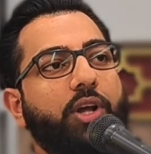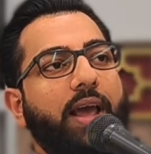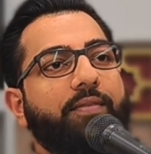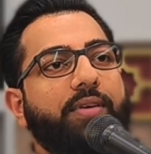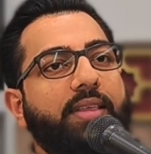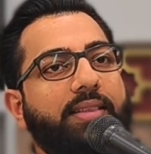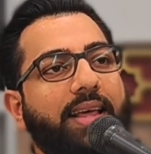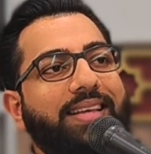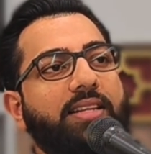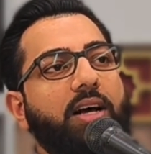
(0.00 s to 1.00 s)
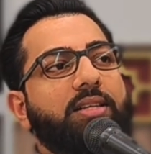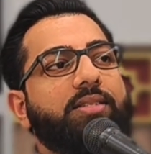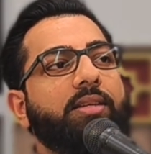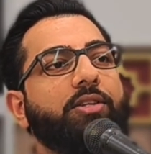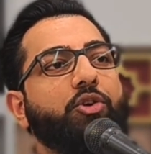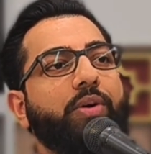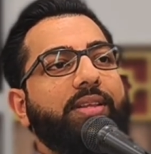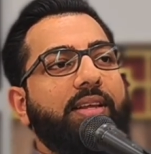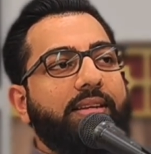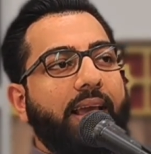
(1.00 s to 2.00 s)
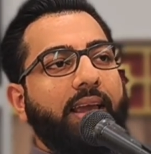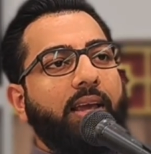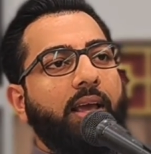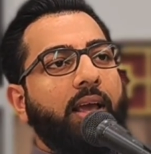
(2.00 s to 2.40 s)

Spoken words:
everything that he does during the day,